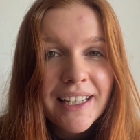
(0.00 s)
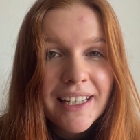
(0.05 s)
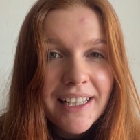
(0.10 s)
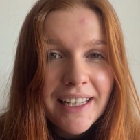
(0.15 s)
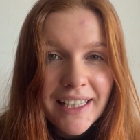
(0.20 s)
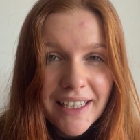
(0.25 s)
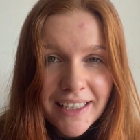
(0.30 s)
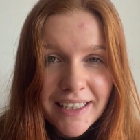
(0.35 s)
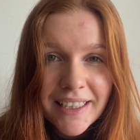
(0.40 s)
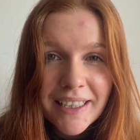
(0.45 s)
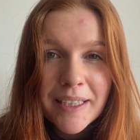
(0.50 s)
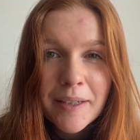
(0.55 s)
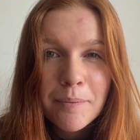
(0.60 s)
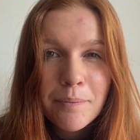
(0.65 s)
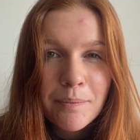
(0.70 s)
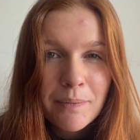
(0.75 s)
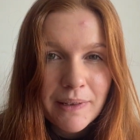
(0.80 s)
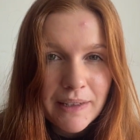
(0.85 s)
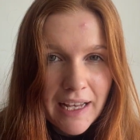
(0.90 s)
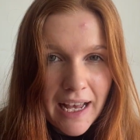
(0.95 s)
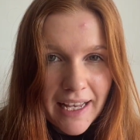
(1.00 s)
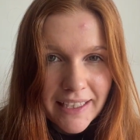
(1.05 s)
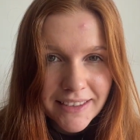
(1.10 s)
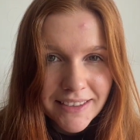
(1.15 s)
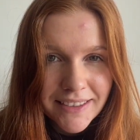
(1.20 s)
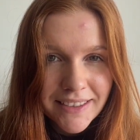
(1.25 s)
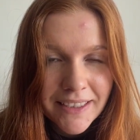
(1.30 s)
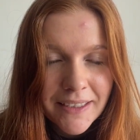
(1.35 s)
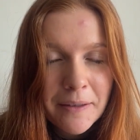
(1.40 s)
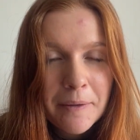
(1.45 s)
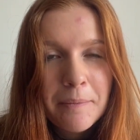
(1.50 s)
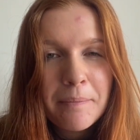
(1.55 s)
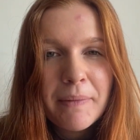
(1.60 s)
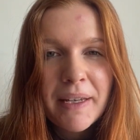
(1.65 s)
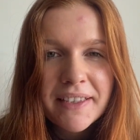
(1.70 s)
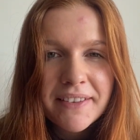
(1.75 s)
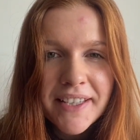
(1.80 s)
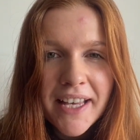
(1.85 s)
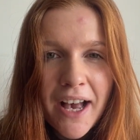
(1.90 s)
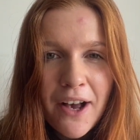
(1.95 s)
Ik praat
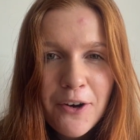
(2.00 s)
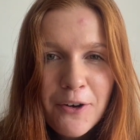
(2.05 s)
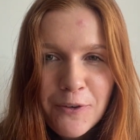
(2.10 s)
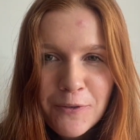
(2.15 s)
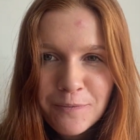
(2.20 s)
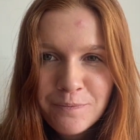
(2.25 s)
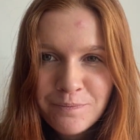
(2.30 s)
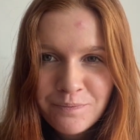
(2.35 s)
met jou.